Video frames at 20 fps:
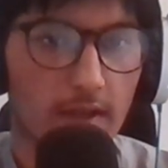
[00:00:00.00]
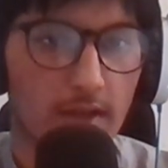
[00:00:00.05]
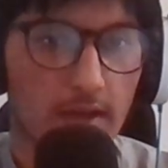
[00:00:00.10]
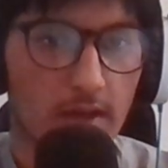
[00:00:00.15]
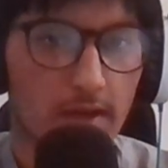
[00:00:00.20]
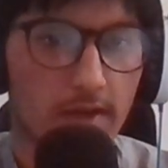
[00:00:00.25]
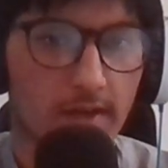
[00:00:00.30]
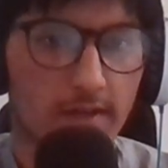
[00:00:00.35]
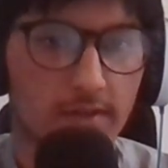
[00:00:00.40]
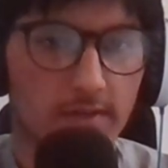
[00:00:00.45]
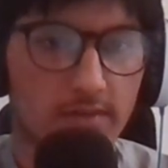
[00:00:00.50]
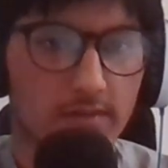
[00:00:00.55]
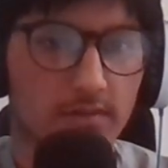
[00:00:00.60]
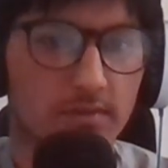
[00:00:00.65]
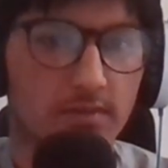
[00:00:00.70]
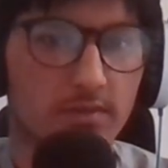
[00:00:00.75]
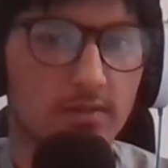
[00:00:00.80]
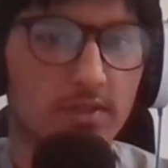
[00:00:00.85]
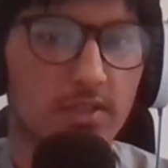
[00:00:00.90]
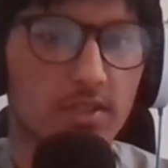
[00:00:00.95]
age
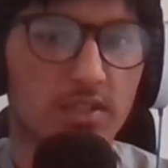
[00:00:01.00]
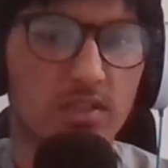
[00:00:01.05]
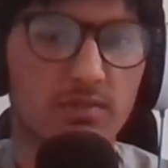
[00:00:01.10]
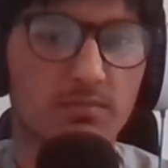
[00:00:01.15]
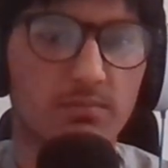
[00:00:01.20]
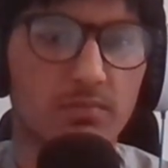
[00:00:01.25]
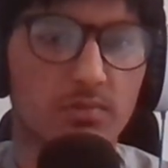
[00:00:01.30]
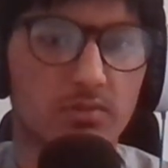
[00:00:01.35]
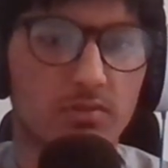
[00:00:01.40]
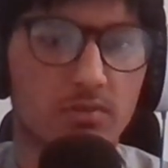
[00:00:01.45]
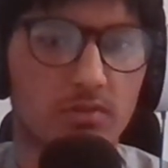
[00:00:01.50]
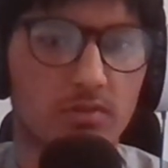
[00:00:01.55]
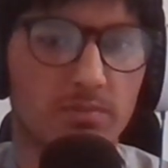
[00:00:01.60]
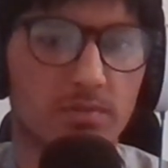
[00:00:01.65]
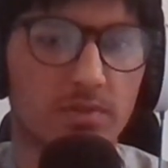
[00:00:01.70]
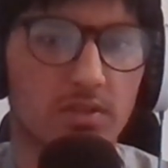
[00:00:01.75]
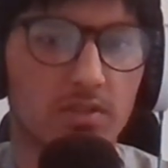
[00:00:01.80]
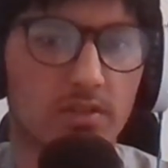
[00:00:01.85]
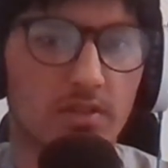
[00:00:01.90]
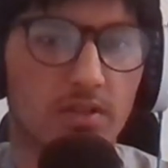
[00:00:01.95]
seems to
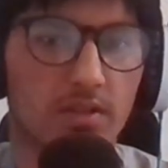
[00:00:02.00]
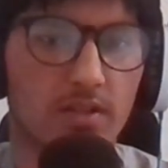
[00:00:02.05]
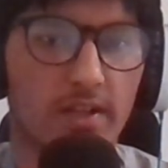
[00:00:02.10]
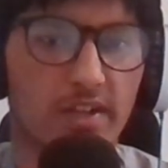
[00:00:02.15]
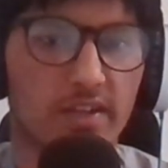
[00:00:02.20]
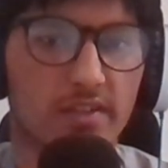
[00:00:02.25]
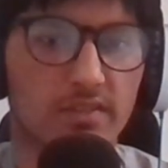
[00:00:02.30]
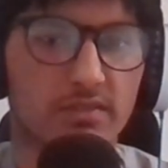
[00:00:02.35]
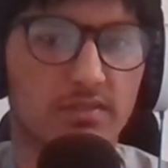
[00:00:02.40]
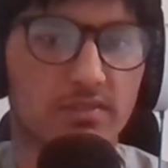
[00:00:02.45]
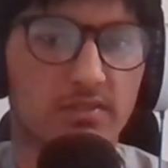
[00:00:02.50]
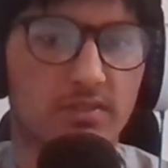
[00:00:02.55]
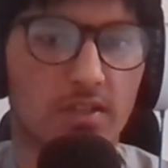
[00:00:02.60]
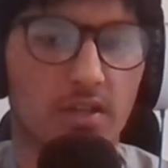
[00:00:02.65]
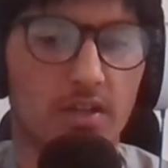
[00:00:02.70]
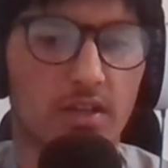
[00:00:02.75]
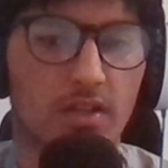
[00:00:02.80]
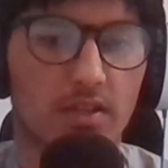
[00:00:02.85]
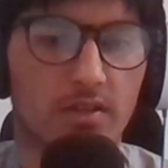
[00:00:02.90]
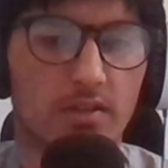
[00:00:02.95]
be less
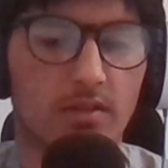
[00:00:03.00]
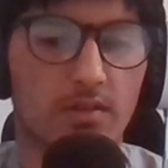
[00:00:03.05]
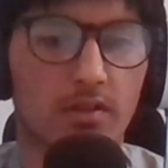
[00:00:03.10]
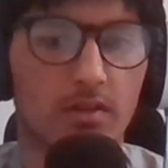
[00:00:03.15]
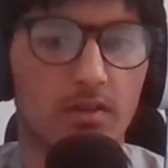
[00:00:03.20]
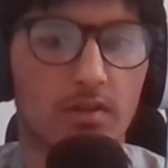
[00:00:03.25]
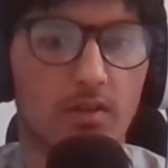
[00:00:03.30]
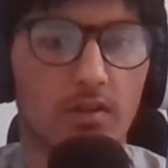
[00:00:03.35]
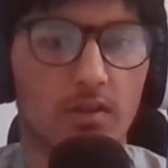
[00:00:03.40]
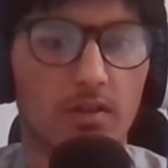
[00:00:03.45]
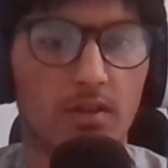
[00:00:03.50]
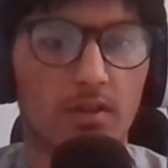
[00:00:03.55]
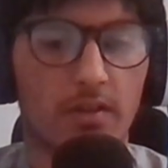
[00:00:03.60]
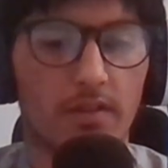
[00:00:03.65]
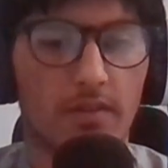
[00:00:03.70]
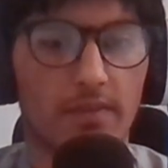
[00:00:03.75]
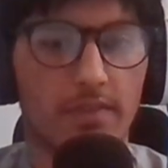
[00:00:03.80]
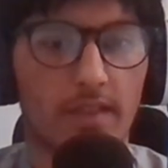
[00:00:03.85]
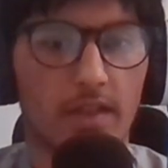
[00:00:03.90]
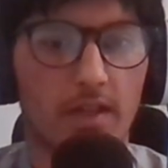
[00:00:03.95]
than,
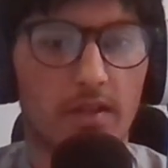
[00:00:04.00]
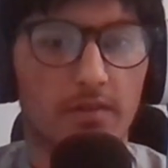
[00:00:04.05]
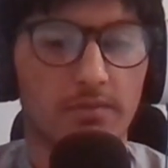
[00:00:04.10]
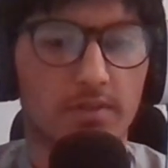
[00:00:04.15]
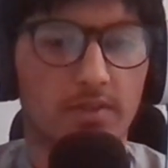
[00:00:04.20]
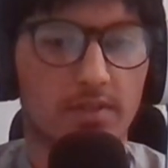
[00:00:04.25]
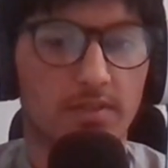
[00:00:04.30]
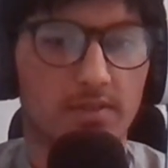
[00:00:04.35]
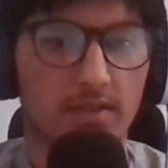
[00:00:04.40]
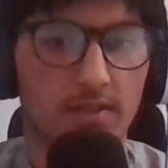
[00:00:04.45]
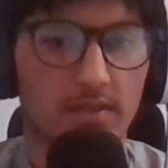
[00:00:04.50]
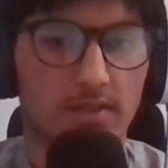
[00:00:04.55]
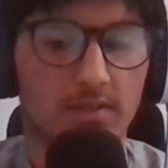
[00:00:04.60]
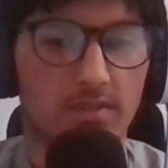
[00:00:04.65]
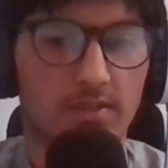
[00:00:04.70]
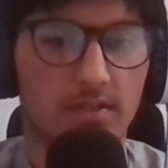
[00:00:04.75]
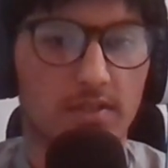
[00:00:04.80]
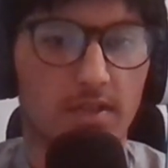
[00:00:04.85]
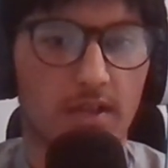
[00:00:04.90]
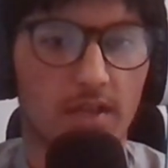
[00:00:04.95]
then we can say
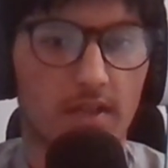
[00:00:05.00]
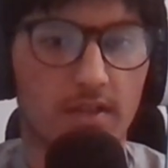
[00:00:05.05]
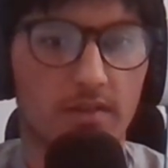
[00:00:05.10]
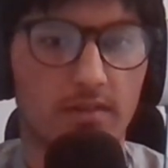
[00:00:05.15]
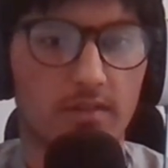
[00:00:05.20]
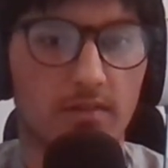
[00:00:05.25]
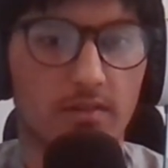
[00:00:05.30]
10,